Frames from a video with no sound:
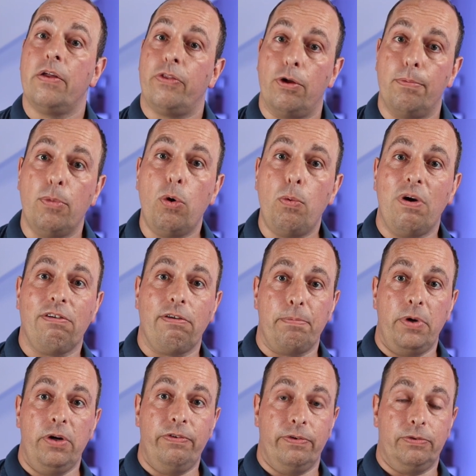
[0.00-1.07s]
The Malware
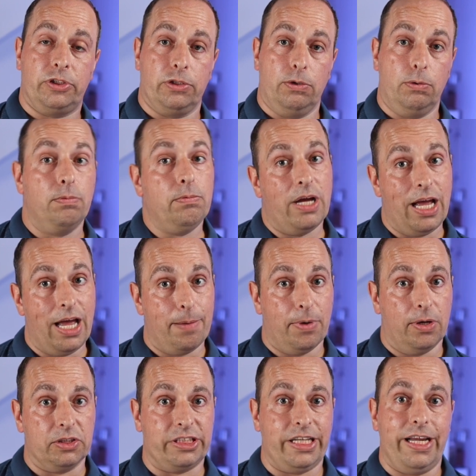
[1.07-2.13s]
Removal Tool,
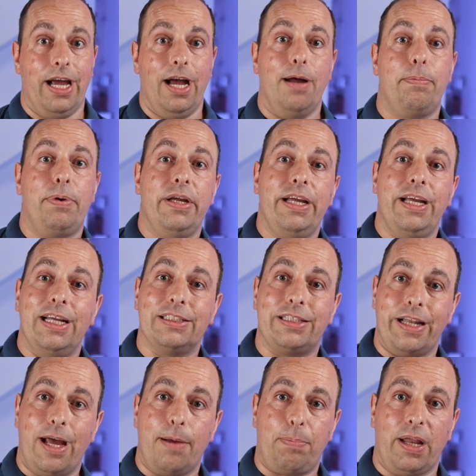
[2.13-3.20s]
MRT app, is
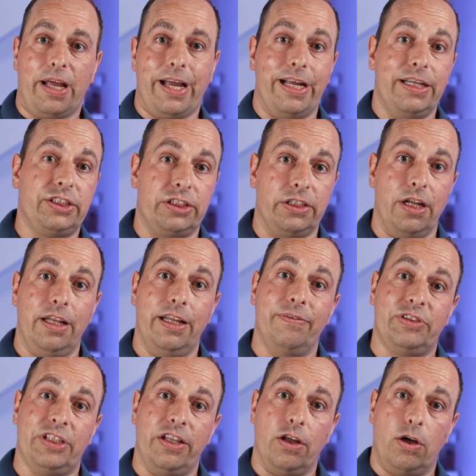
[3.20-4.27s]
an application that
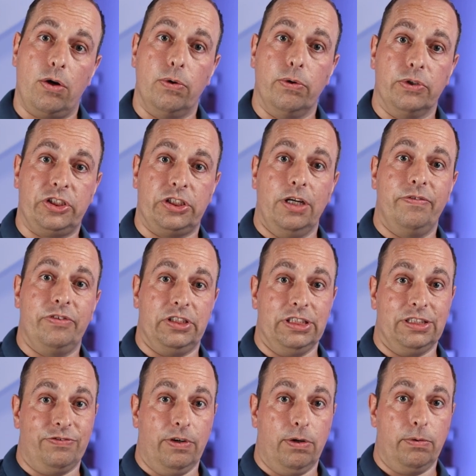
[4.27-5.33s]
lives in the Core Services
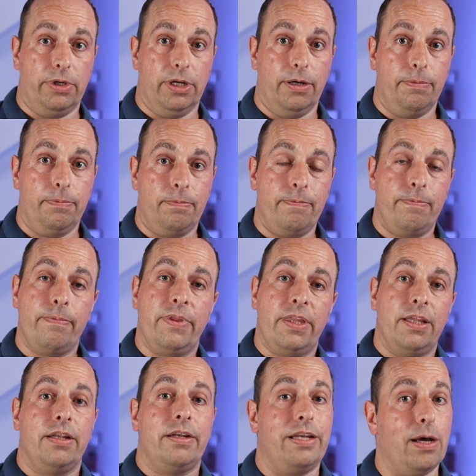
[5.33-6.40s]
folder.
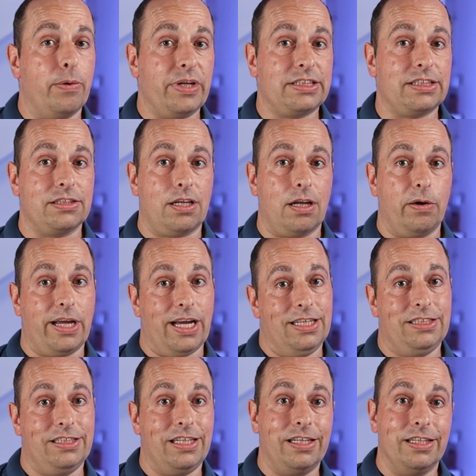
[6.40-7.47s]
Now this is
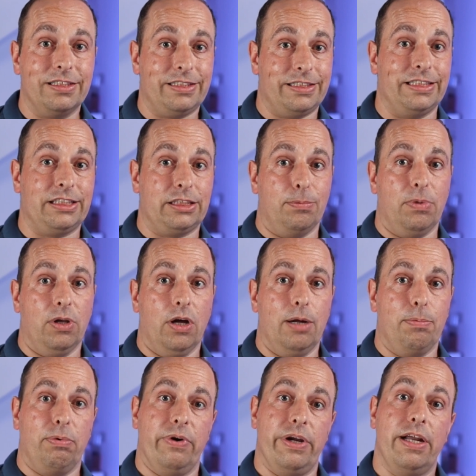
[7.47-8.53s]
located in the System
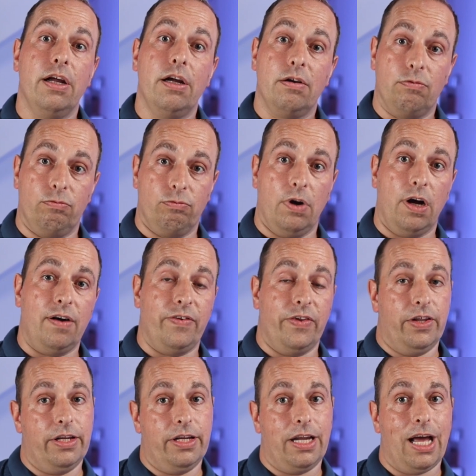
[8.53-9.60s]
library rather
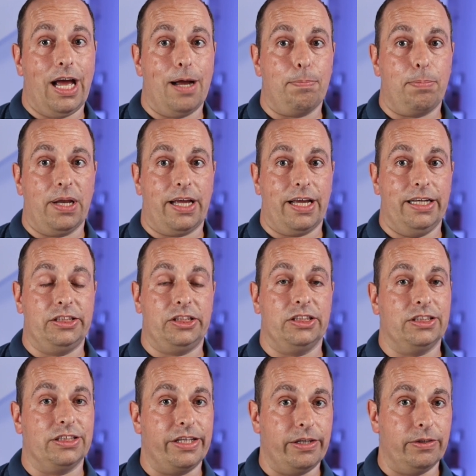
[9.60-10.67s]
than
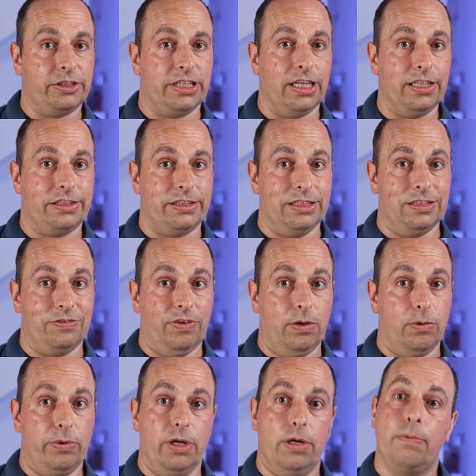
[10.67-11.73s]
Applications and Utilities
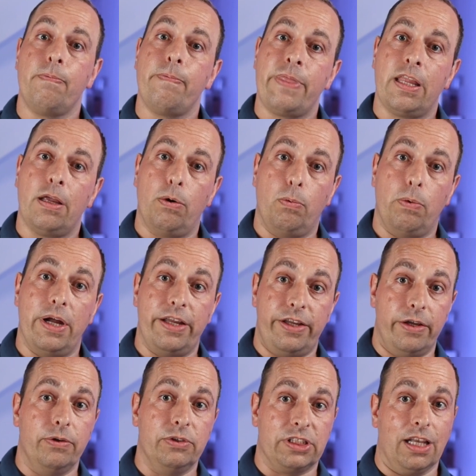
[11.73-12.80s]
folder, where
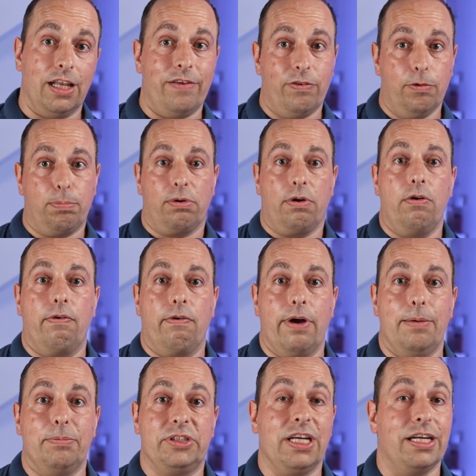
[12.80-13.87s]
user-level
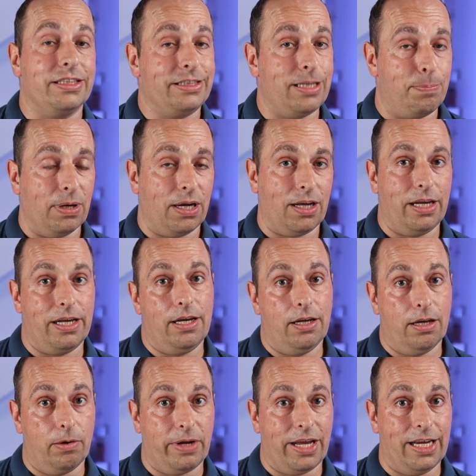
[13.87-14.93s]
programs are typically
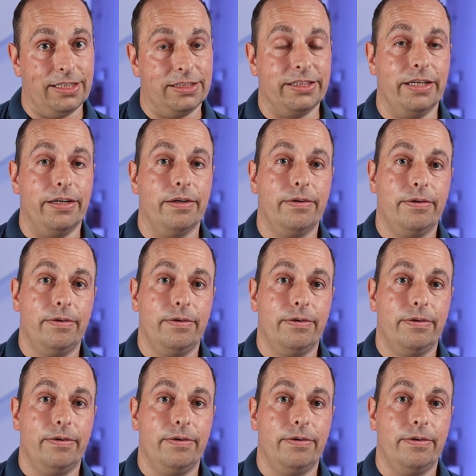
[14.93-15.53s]
located.